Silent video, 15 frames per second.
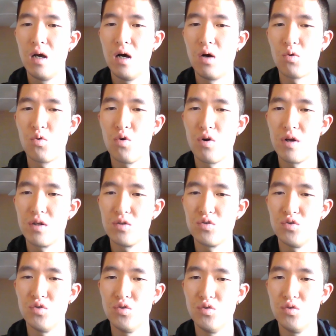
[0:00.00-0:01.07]
According
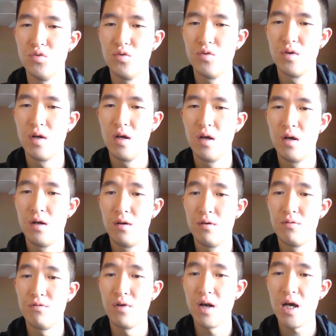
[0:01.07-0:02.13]
to
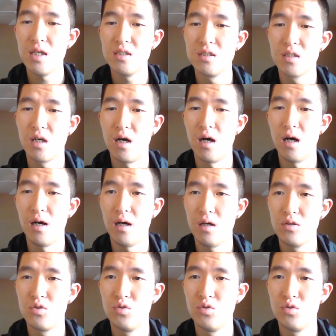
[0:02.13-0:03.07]
Falaska